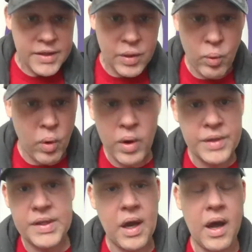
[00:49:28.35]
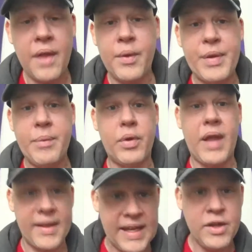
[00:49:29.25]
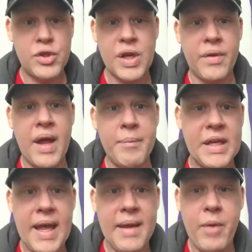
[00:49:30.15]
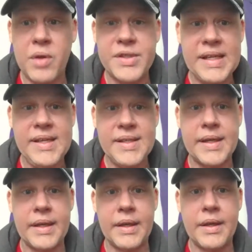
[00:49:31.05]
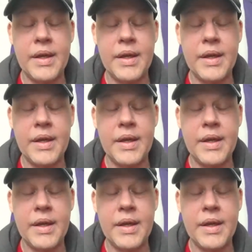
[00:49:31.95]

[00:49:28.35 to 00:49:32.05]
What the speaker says: towards other people like he shall not be named all season.